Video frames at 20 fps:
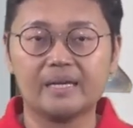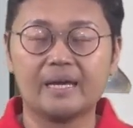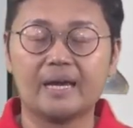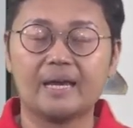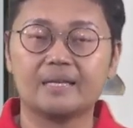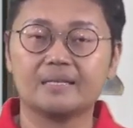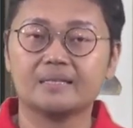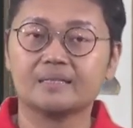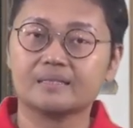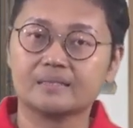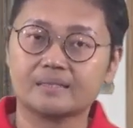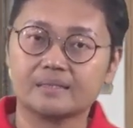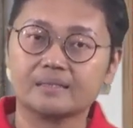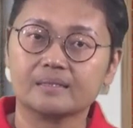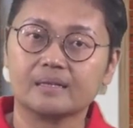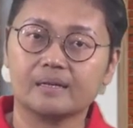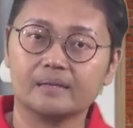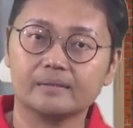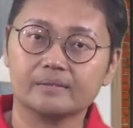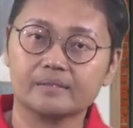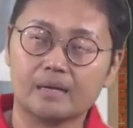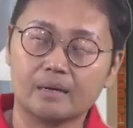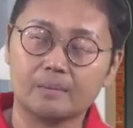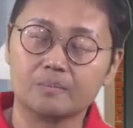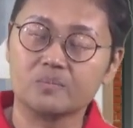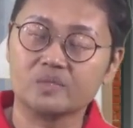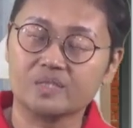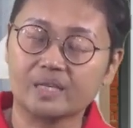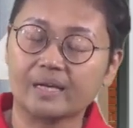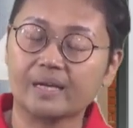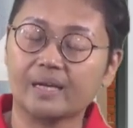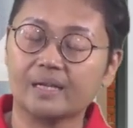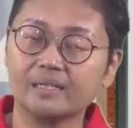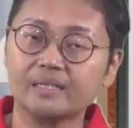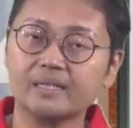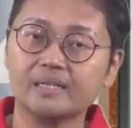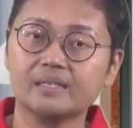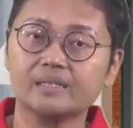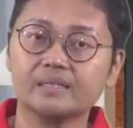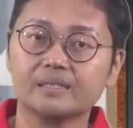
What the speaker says: And secondly,